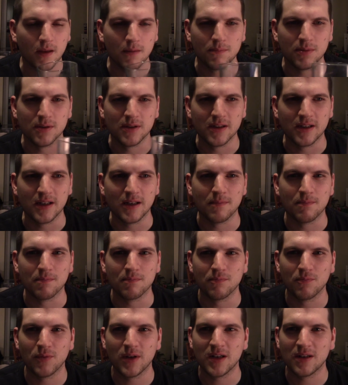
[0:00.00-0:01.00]
But
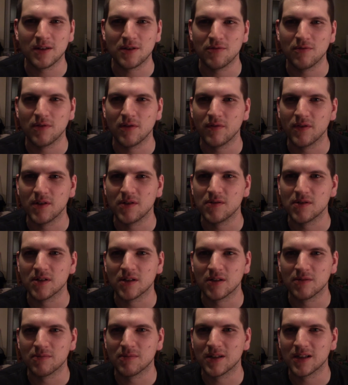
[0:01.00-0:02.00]
um, when I do reviews
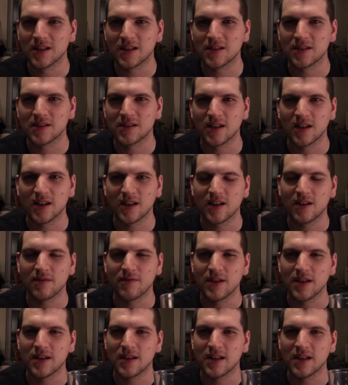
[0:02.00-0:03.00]
on them, I just I can't
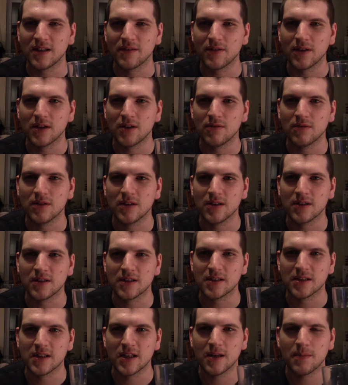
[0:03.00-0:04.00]
really think of a whole lot
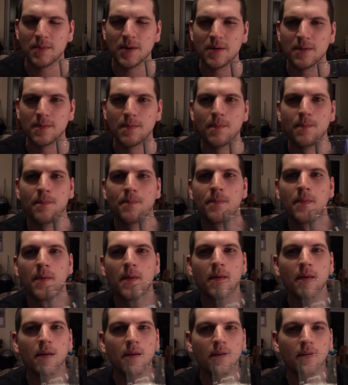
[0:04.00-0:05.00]
to say about
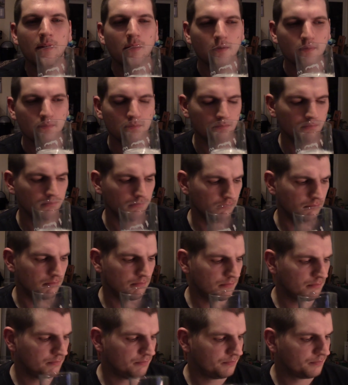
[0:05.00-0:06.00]

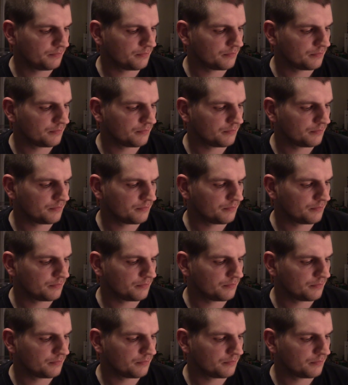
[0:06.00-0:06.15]
them.